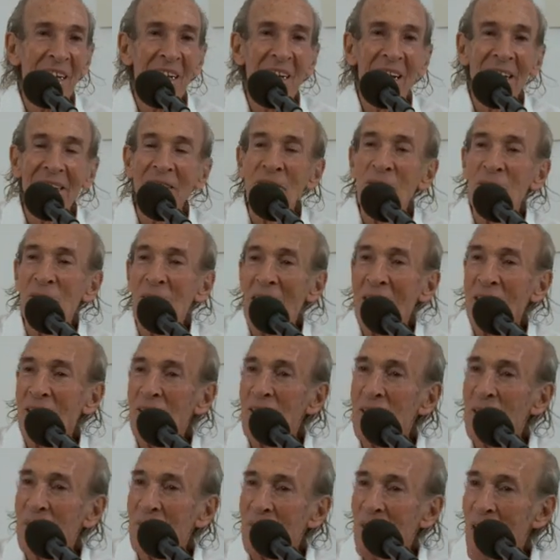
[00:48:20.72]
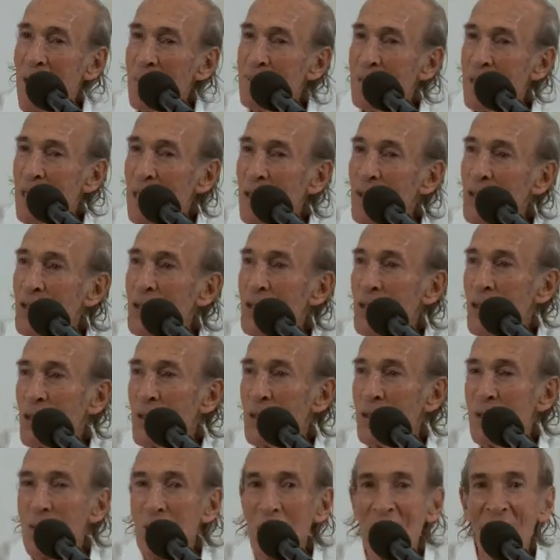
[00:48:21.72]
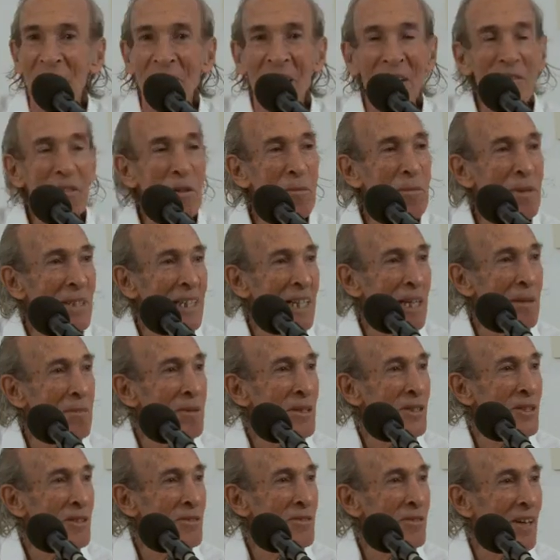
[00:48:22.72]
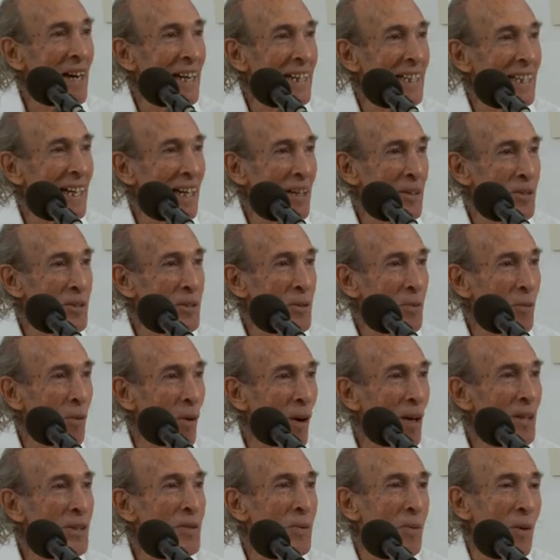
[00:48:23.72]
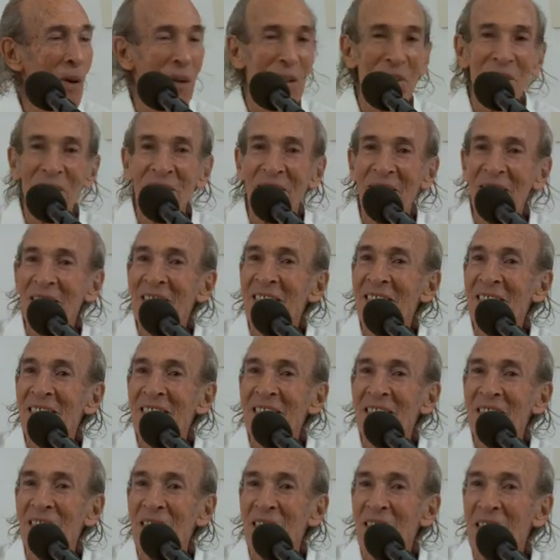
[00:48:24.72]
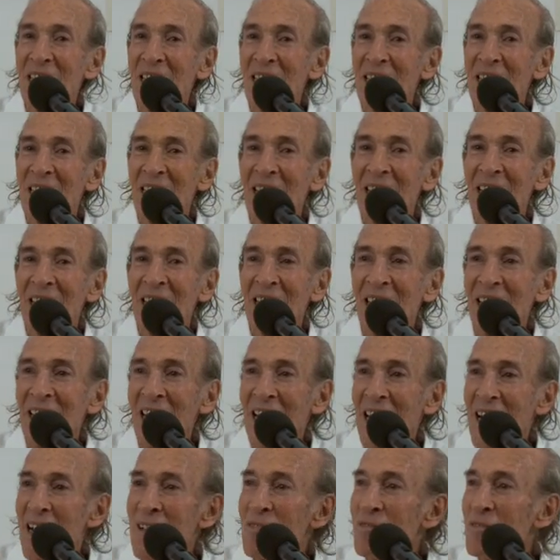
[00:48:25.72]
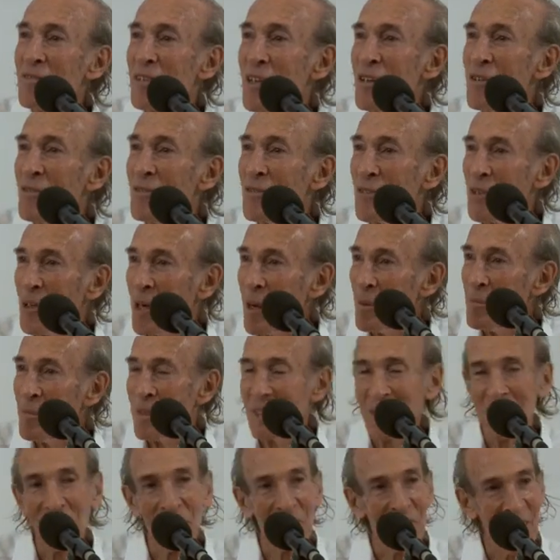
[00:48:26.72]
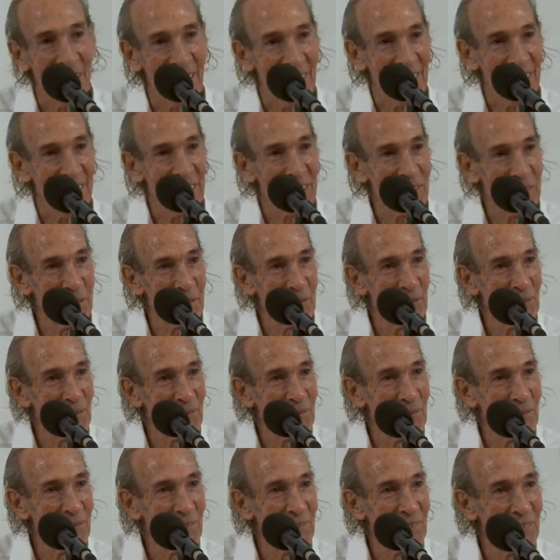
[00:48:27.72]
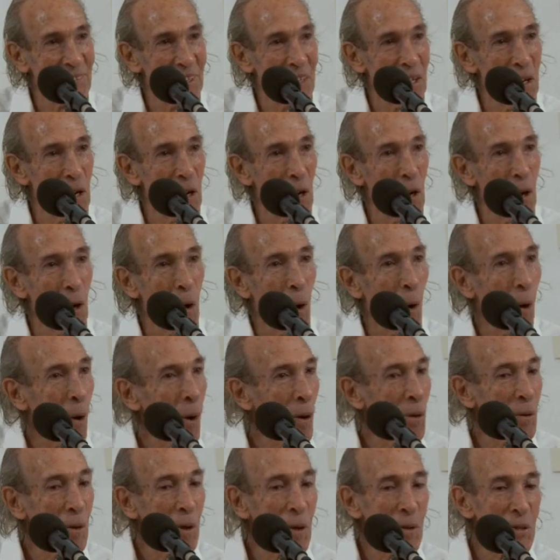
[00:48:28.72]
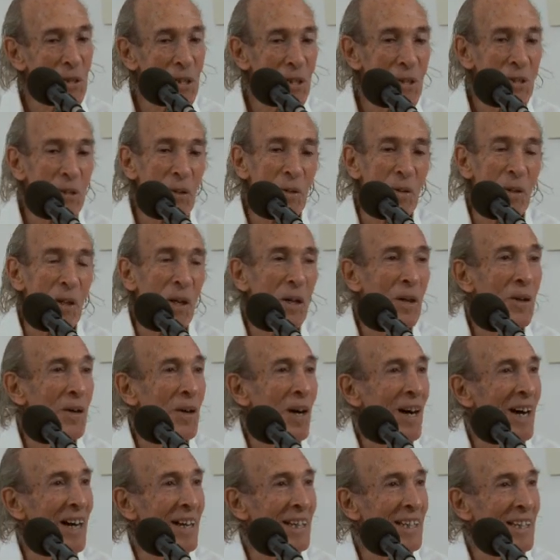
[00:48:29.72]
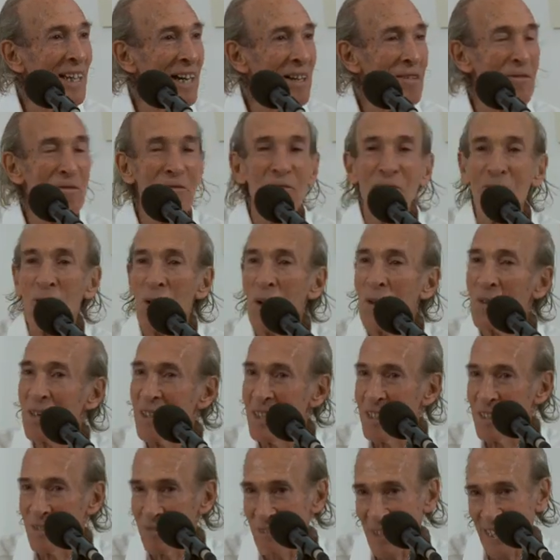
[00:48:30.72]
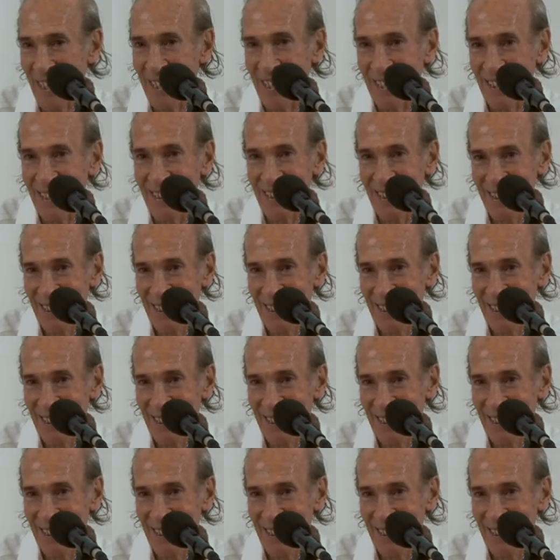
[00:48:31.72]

And to tell you the absolute truth, we've never been able to find out what was this love from the divine. All roses, you know, are love for the divine.